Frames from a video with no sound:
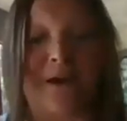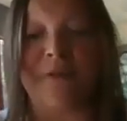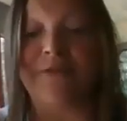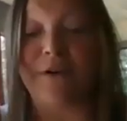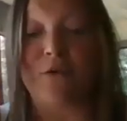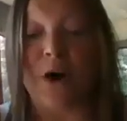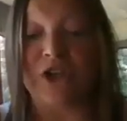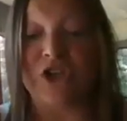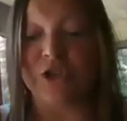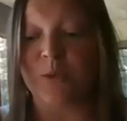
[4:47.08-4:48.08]
if you have
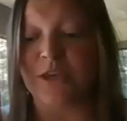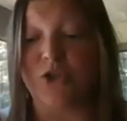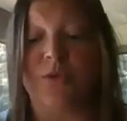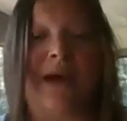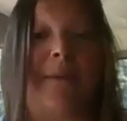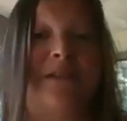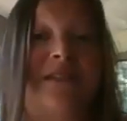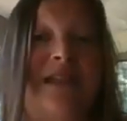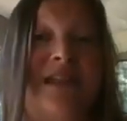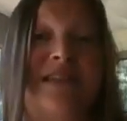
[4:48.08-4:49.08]
questions, we can do that. But
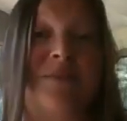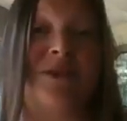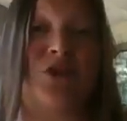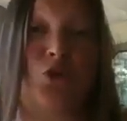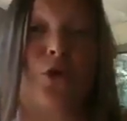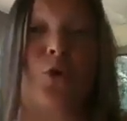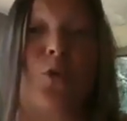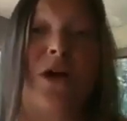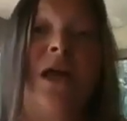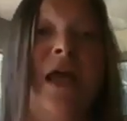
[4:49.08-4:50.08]
today's going to be a shorter
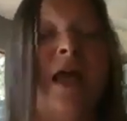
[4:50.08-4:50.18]
one,